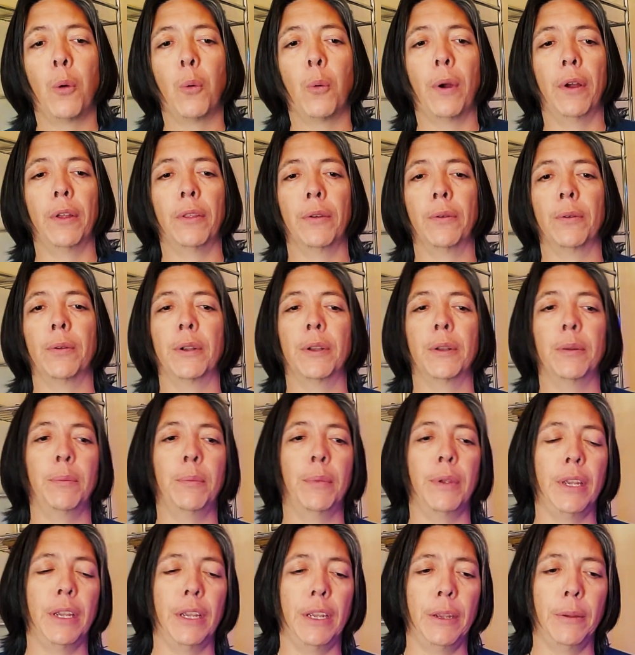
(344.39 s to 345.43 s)
whether
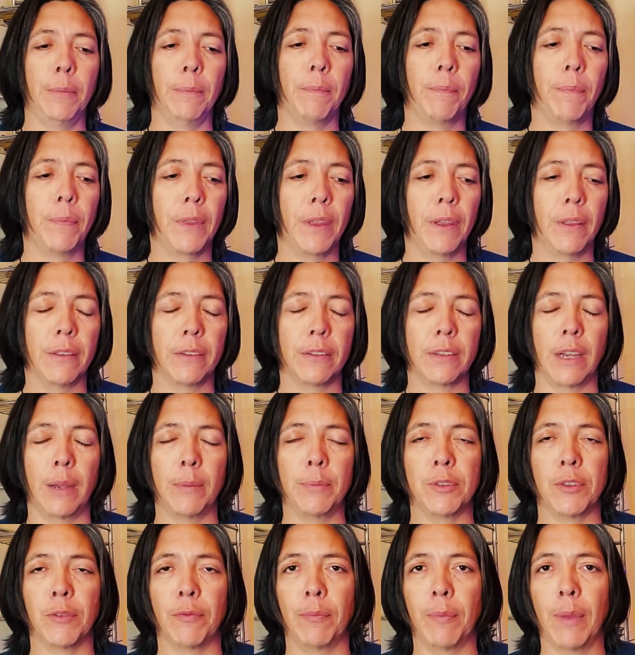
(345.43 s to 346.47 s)
it be the
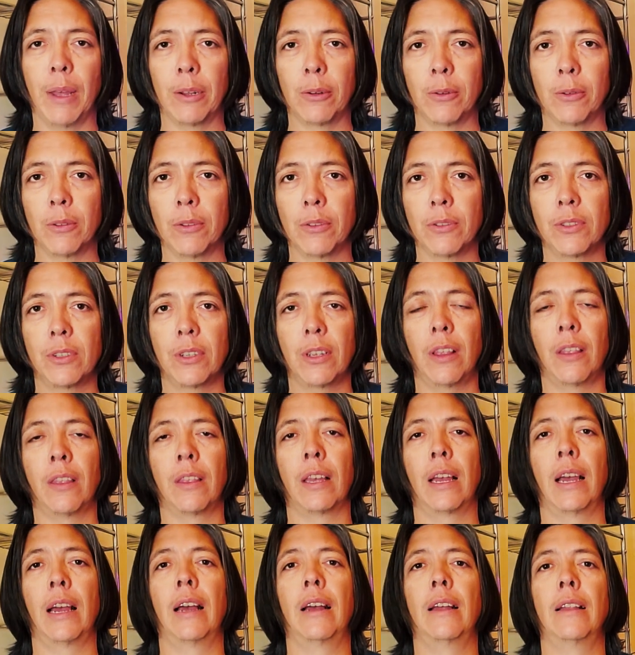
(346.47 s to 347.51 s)
types of metals
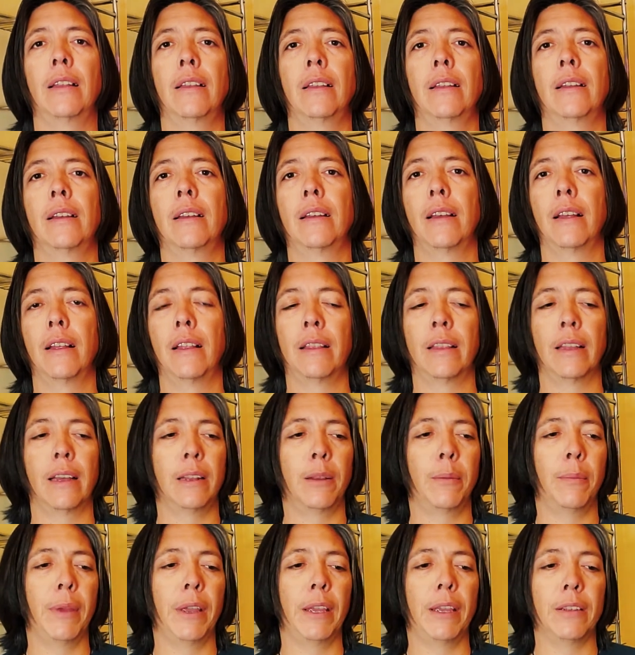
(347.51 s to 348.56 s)
that
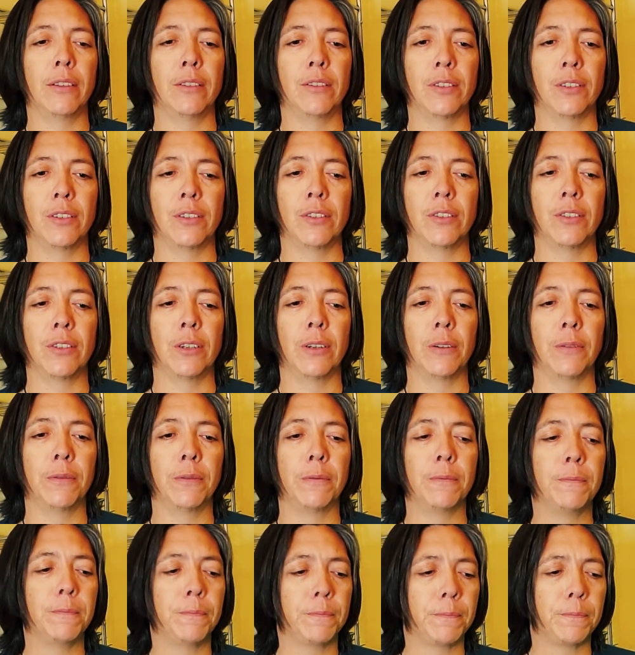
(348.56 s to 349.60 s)
it may consist of,